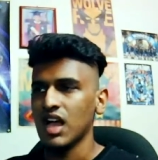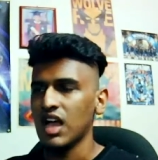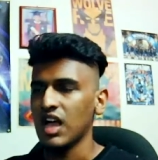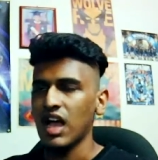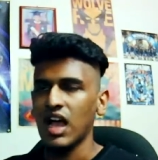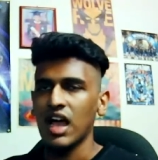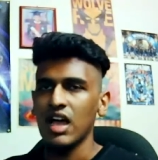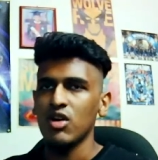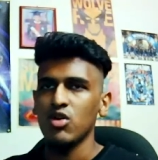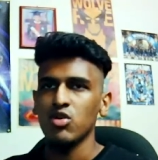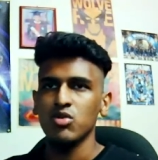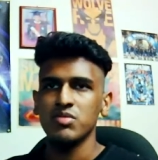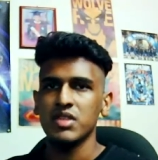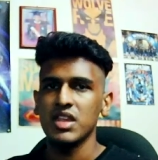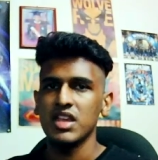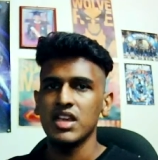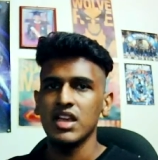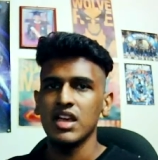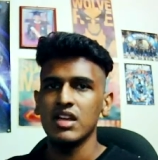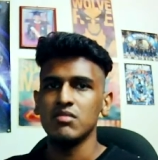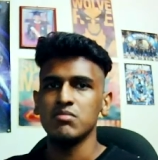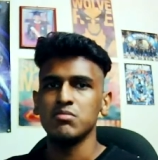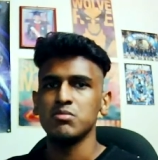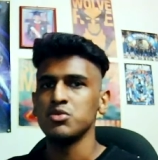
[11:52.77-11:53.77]
I, I hope they
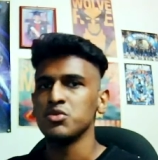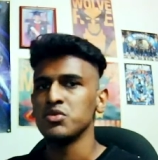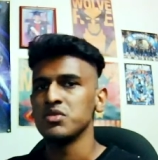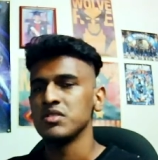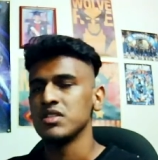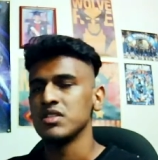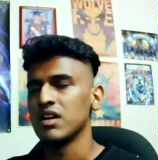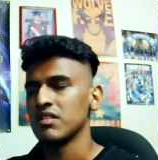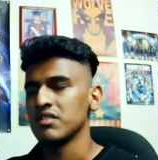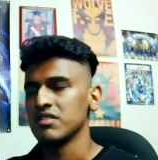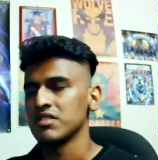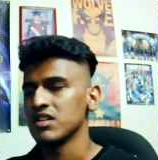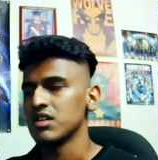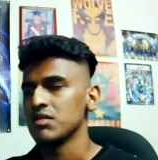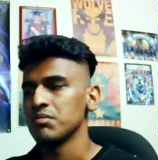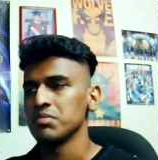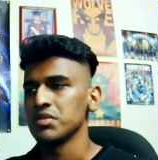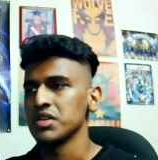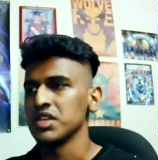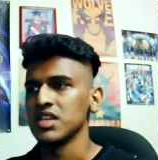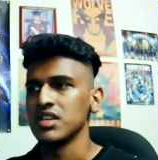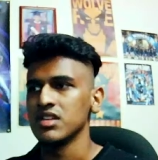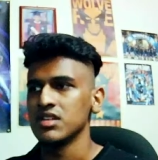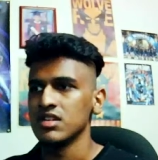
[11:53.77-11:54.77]
get booted out of the
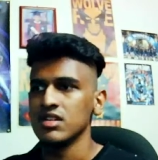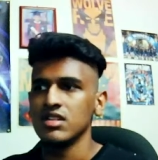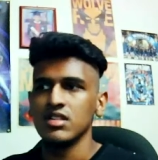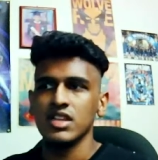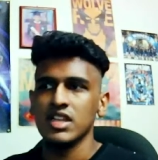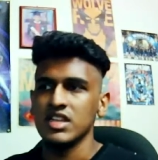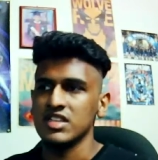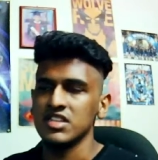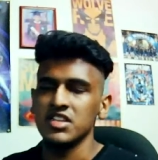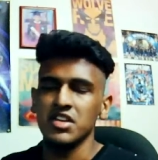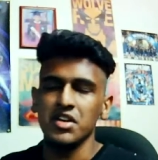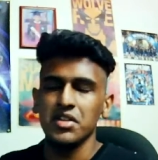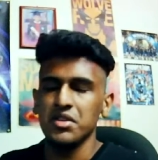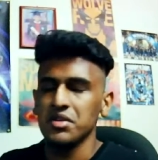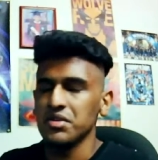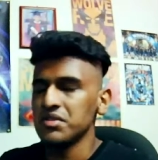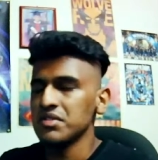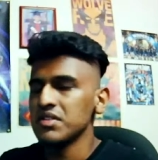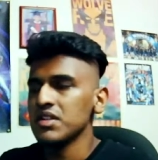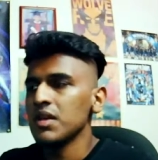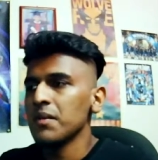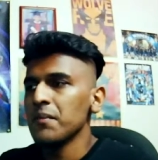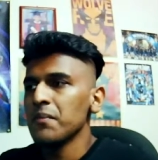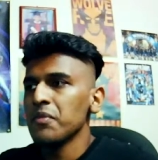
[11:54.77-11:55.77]
company like the
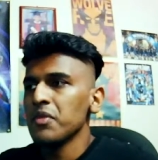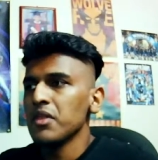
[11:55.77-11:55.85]
others.